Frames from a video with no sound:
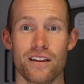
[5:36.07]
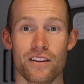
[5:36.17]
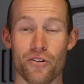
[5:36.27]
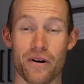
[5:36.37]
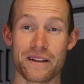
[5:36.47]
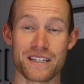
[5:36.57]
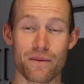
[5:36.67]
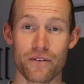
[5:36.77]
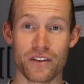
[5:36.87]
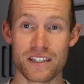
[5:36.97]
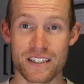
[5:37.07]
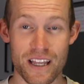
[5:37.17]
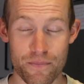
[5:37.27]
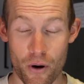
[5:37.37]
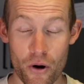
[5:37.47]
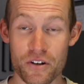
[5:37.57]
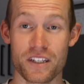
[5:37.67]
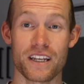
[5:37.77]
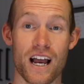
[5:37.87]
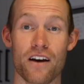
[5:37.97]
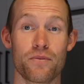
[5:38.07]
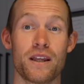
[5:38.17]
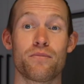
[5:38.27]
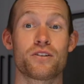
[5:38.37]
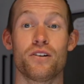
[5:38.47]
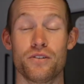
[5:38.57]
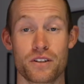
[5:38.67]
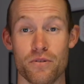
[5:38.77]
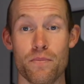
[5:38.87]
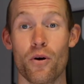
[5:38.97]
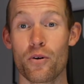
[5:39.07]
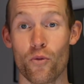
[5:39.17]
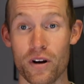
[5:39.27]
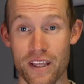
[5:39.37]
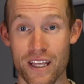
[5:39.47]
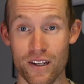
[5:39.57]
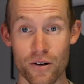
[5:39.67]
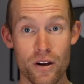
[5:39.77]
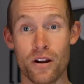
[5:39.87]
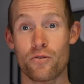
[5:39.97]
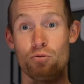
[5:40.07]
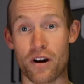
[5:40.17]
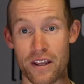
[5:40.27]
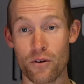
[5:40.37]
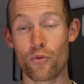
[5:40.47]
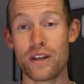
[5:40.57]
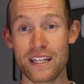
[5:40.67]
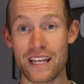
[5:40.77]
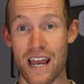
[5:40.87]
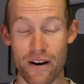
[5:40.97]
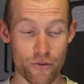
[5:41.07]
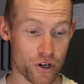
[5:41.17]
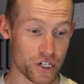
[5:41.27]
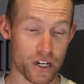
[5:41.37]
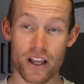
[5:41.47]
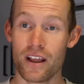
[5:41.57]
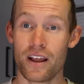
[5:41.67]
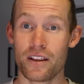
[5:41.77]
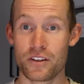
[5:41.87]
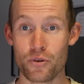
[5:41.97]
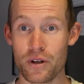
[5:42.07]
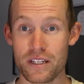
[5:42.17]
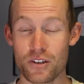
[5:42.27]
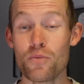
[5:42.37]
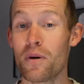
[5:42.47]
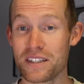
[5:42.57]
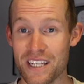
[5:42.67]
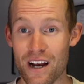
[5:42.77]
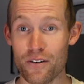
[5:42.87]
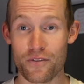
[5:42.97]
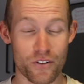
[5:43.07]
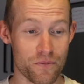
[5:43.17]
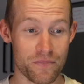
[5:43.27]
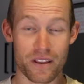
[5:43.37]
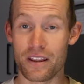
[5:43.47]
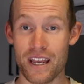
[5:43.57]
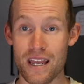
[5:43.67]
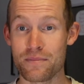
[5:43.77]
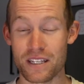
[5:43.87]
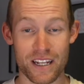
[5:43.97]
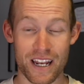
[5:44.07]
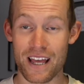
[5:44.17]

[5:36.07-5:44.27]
Now, a great example of this is that personally, I've been able to lose 3.1 kilo running weekly average, two months out from the games, and then